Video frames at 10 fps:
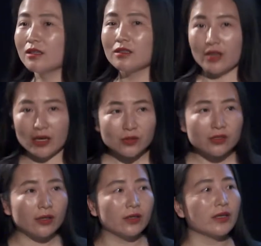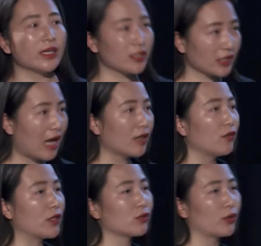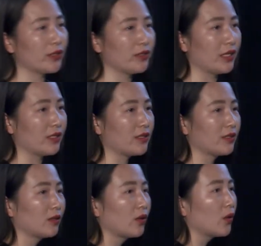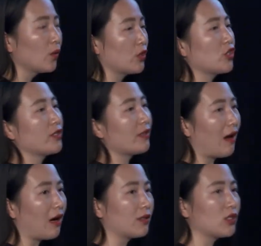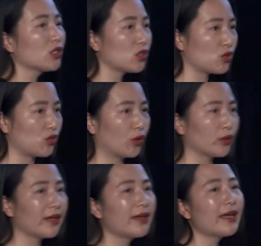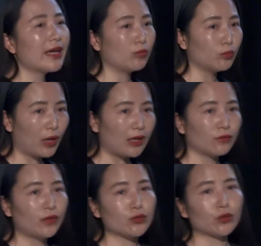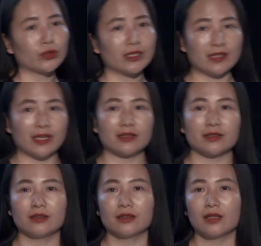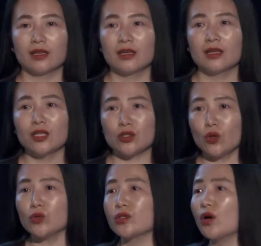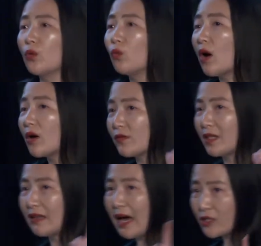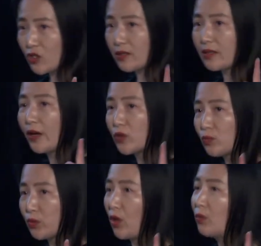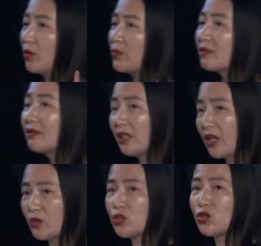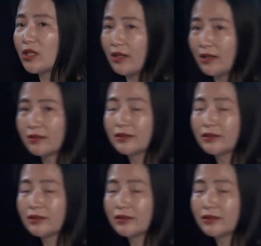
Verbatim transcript: The answer is cardiovascular disease, which is heart, stroke, and blood vessel disease. It's also one of the largest health problems in Australia.